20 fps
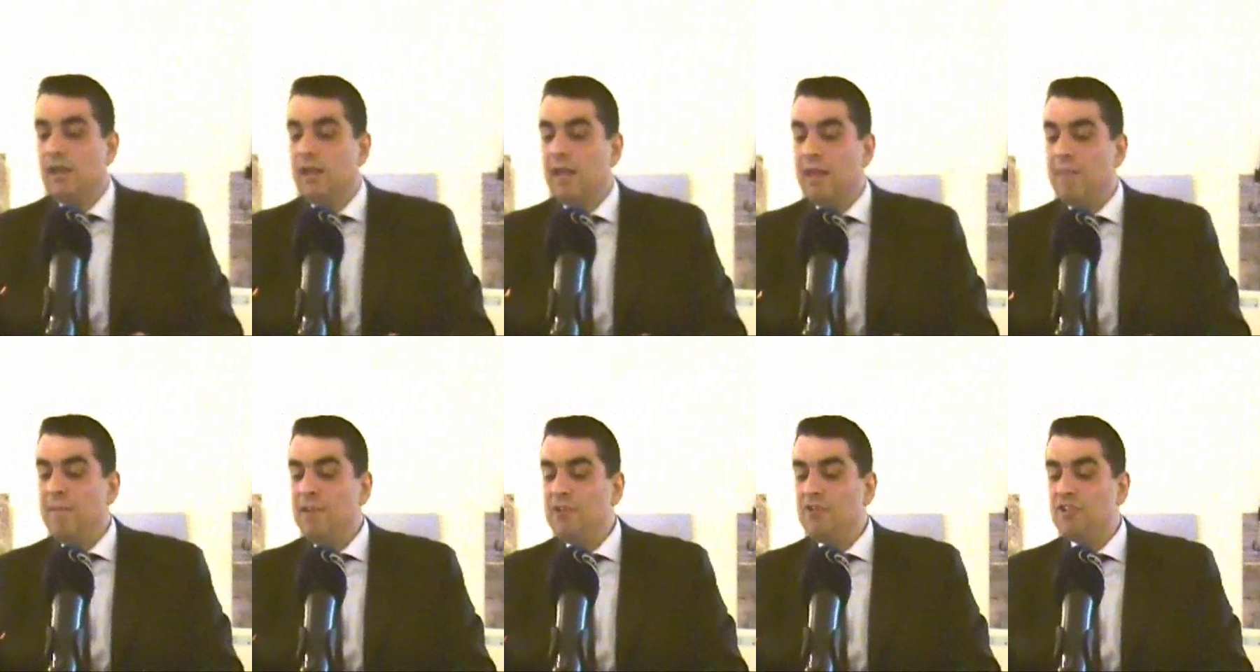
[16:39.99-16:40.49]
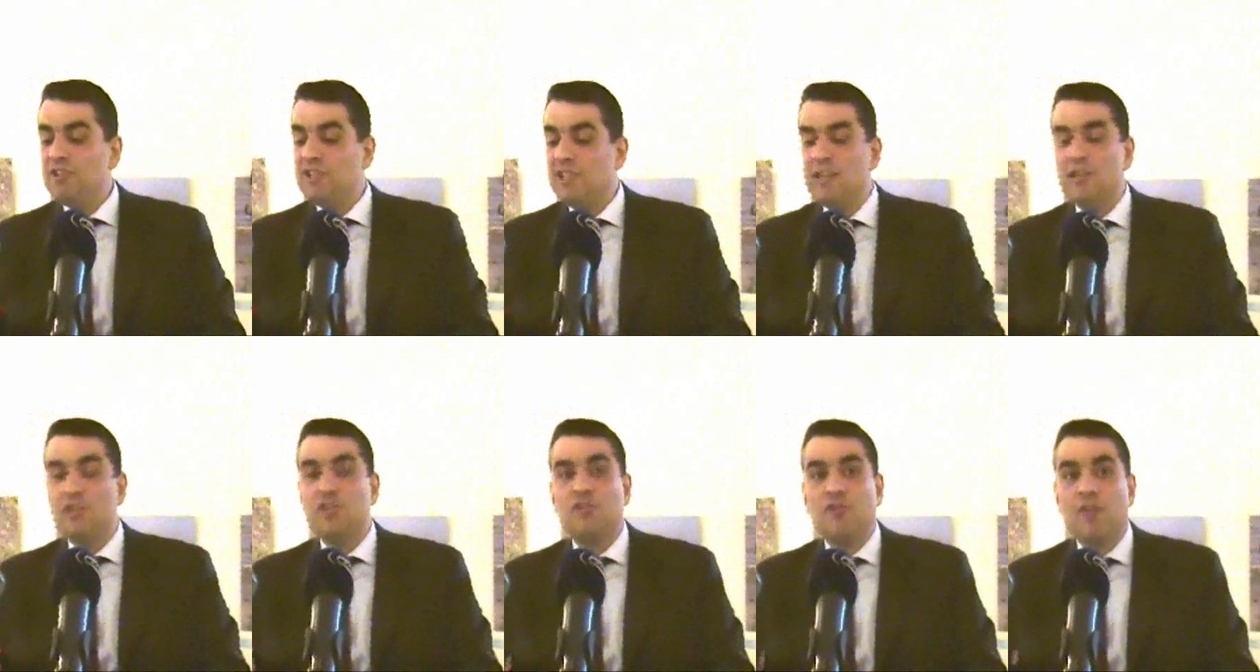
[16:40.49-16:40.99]
Let me just
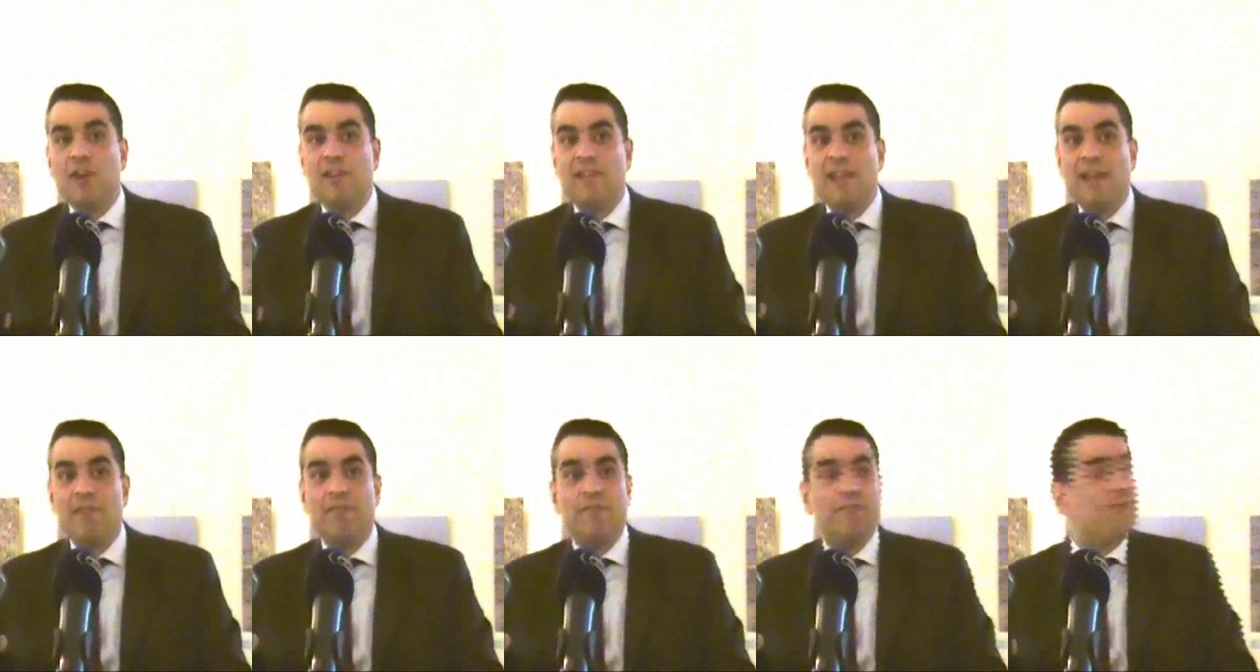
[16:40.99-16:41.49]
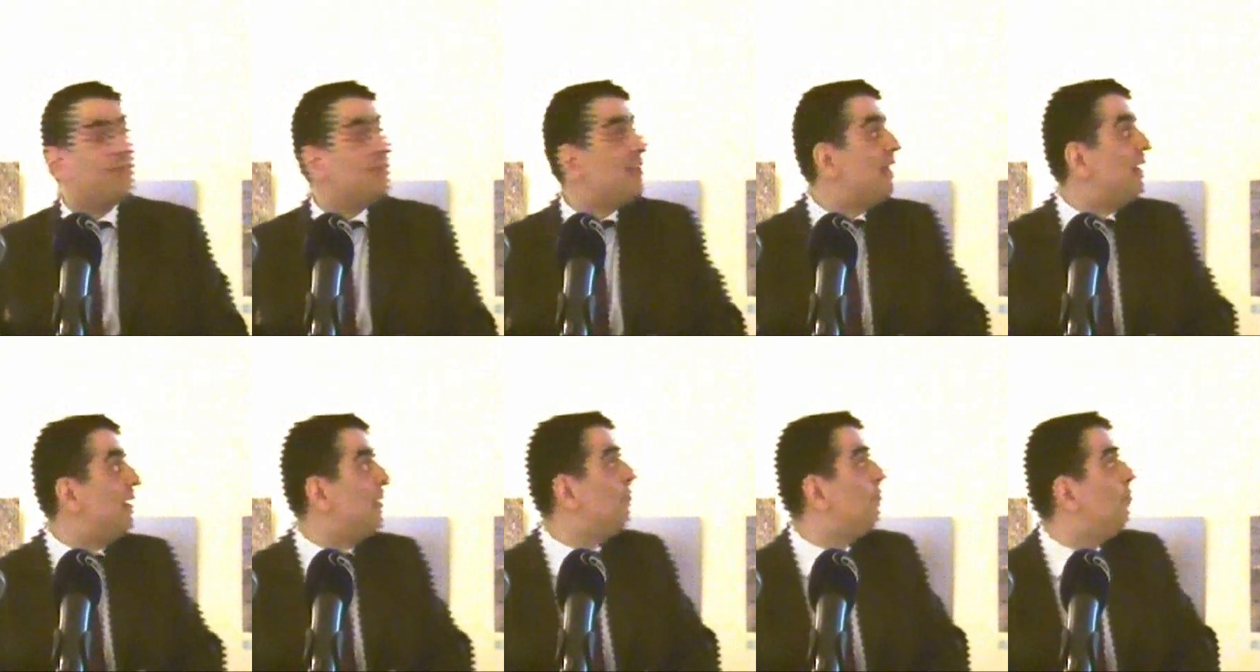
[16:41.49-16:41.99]
illustrate that
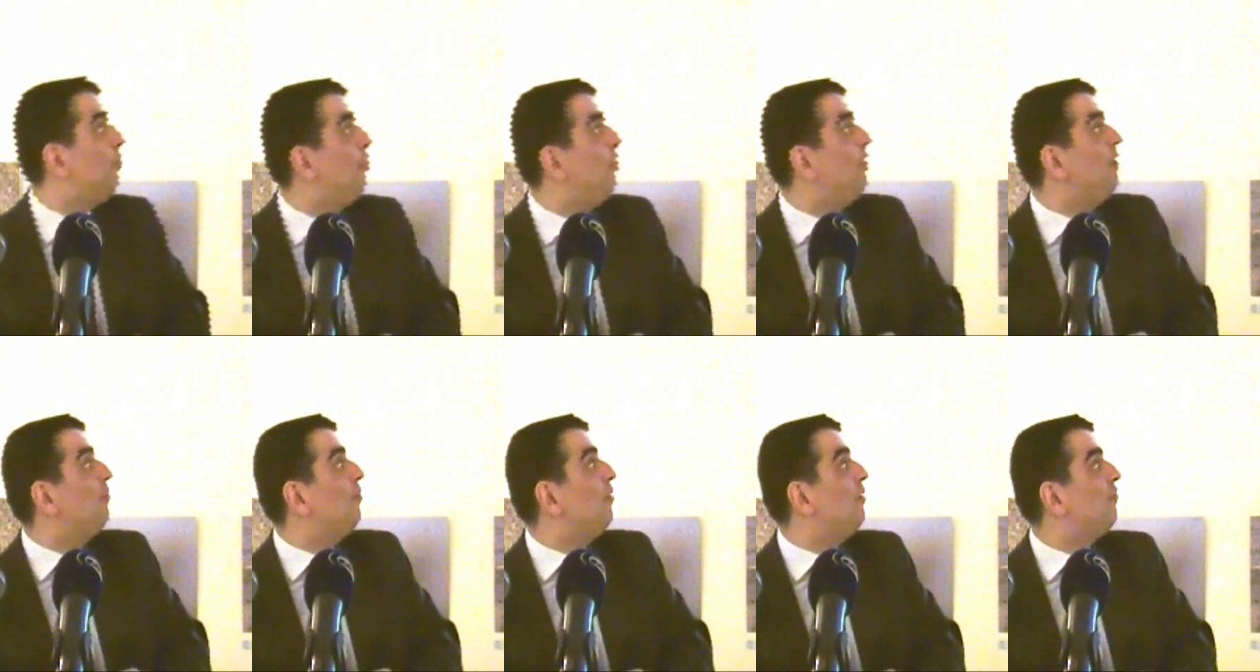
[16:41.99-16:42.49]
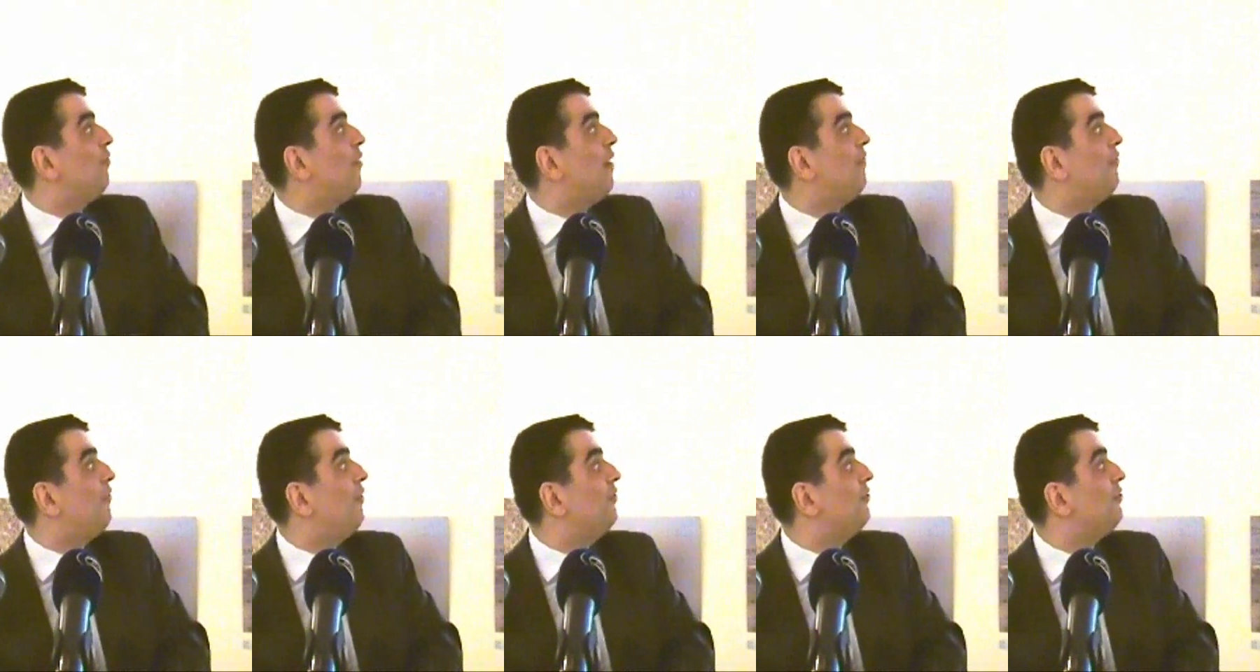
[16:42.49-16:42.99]
telling point with
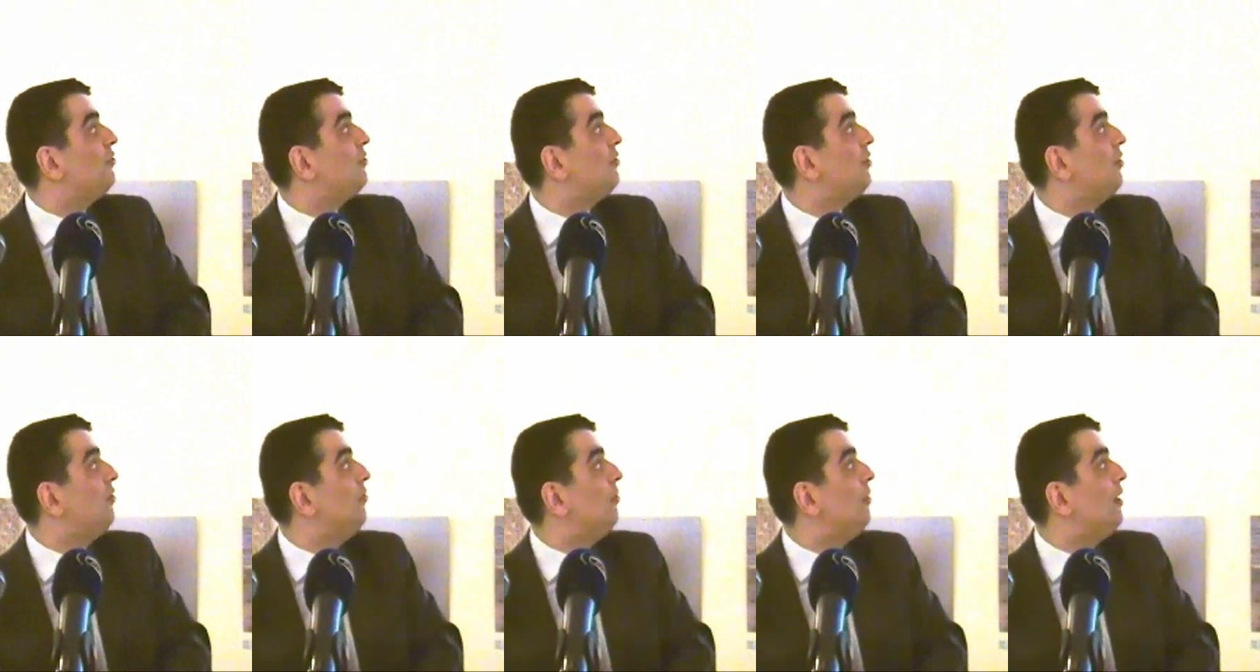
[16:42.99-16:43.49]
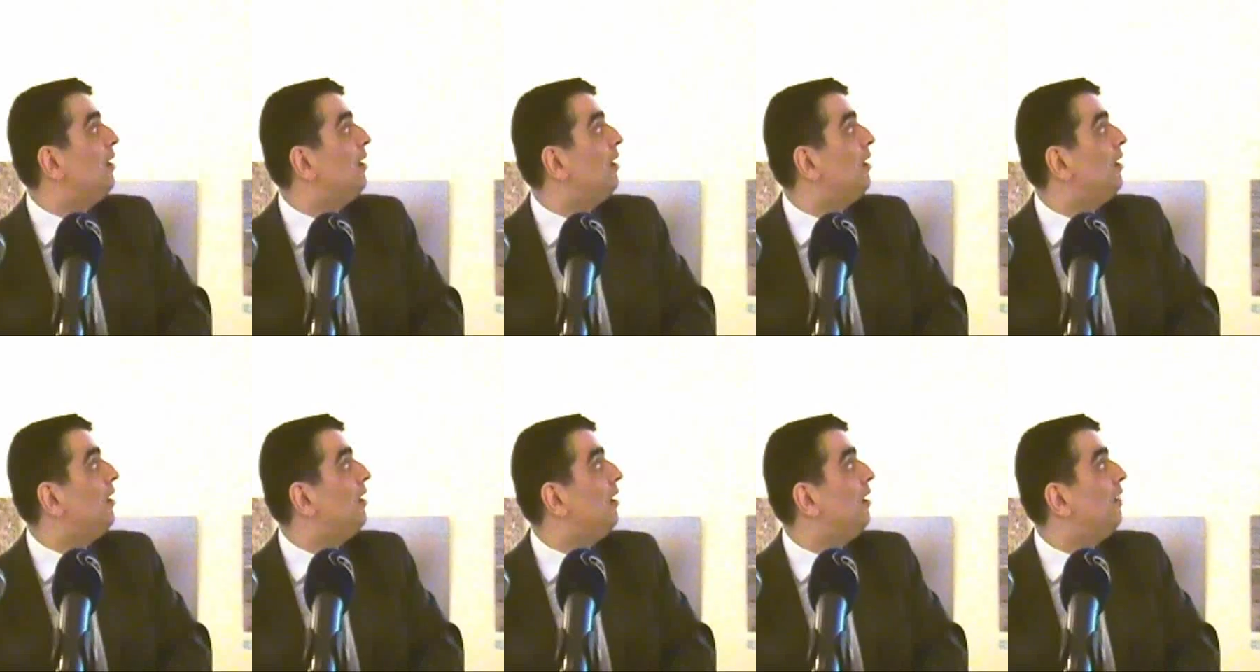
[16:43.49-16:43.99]
reference to
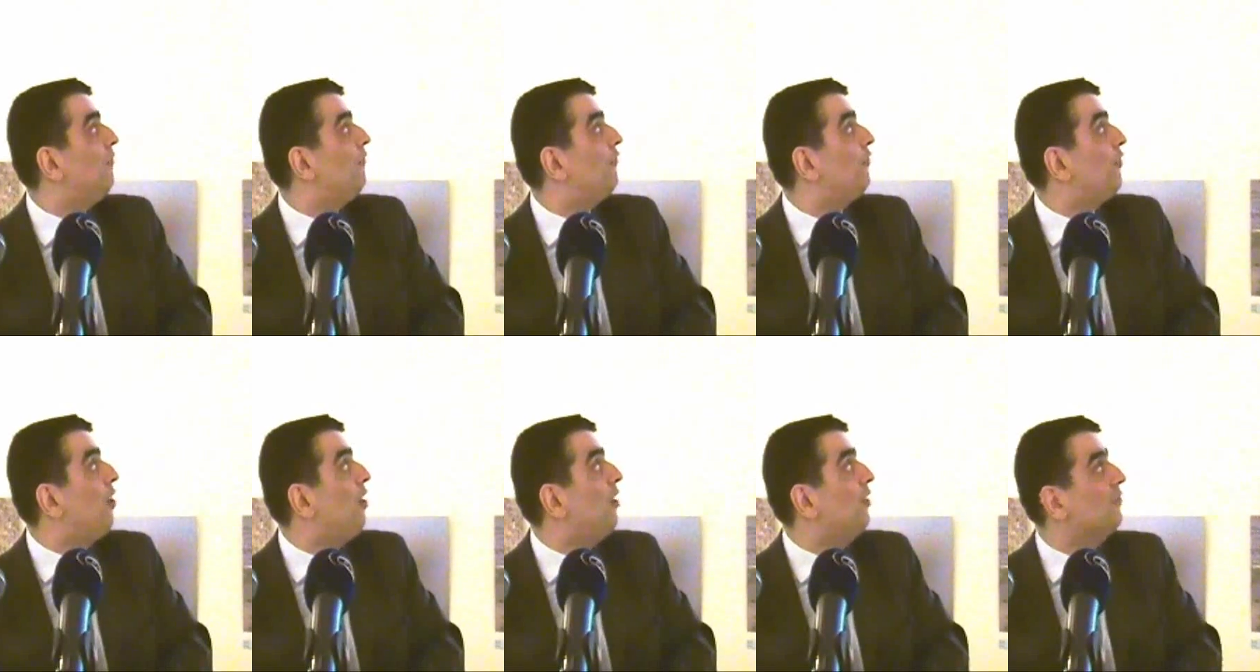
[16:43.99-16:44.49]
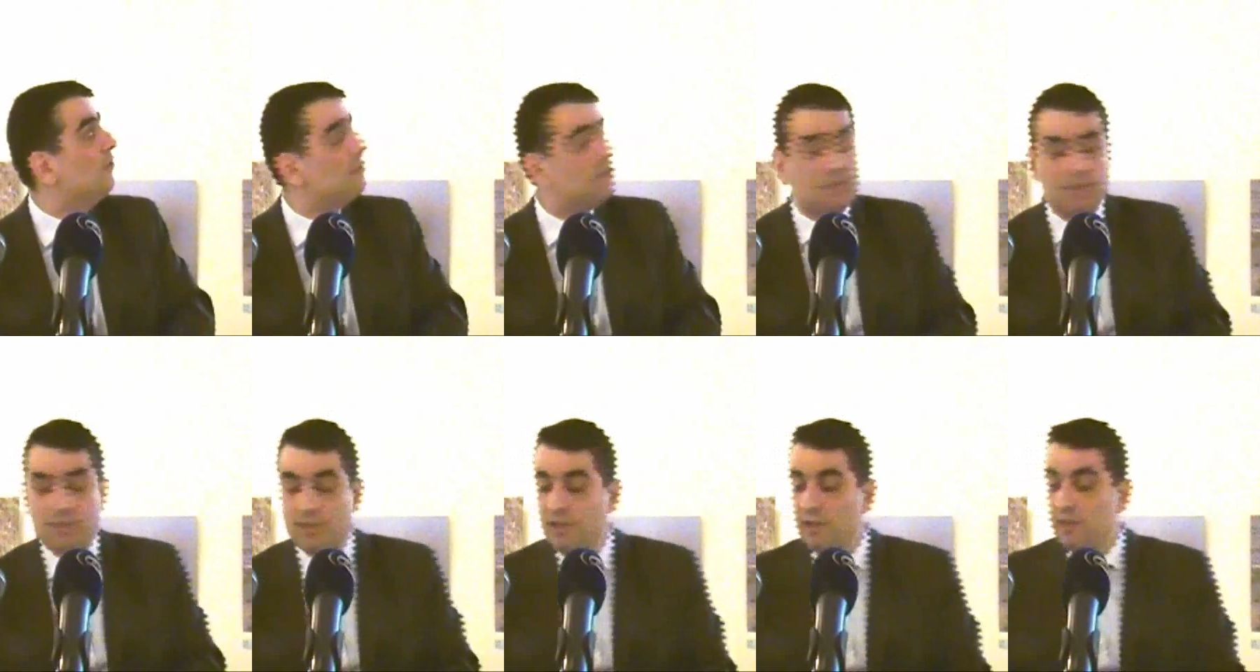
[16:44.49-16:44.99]

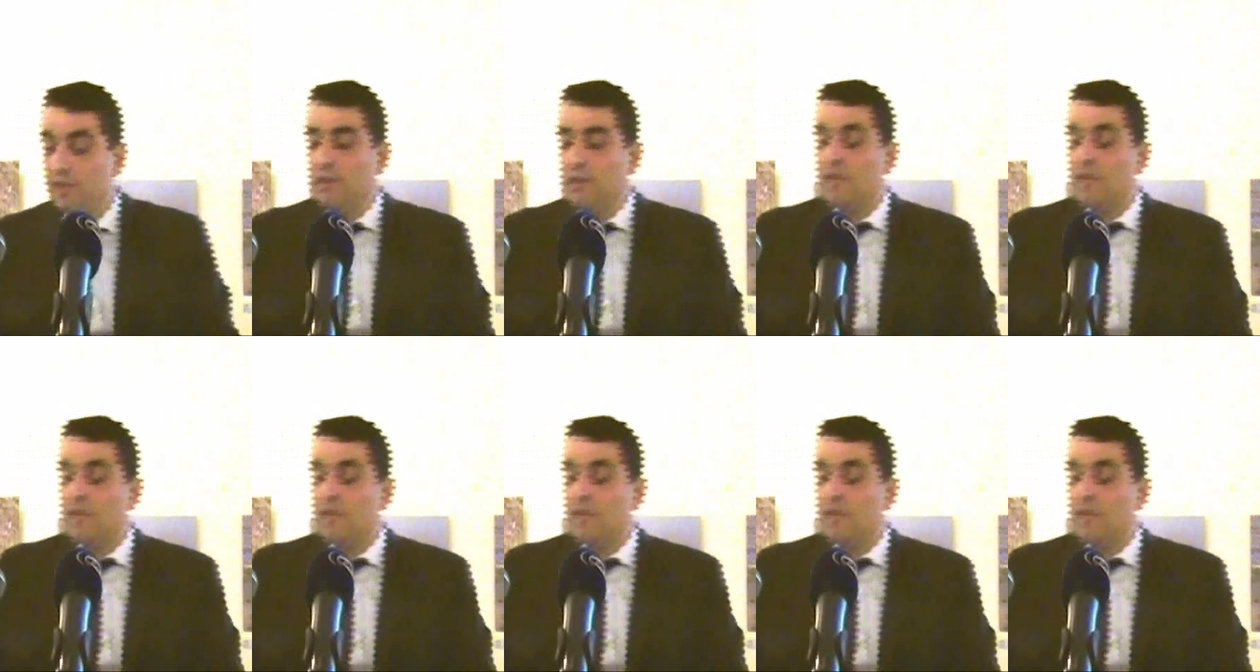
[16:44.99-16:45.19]
France.